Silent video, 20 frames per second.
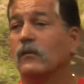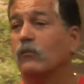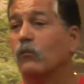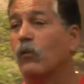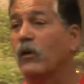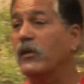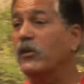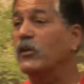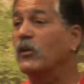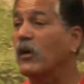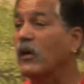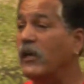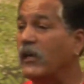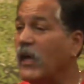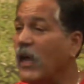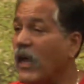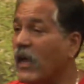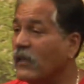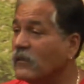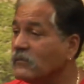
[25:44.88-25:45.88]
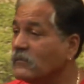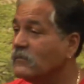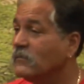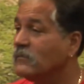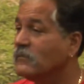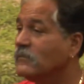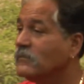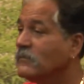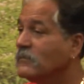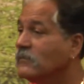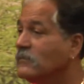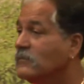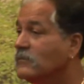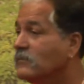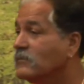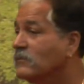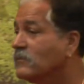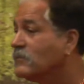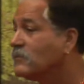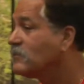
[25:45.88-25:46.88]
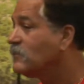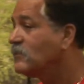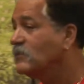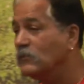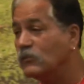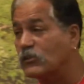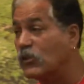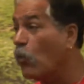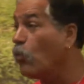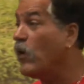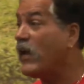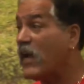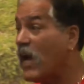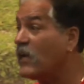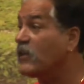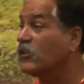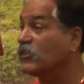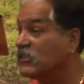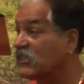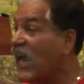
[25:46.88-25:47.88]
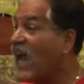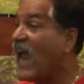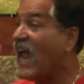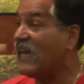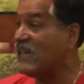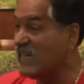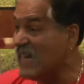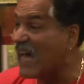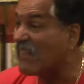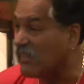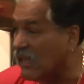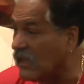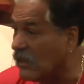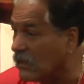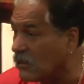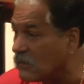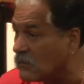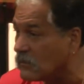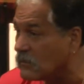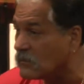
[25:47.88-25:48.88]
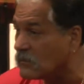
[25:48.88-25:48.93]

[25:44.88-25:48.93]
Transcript: what are you going to get? Nothing. Hmm? So we understand nothing.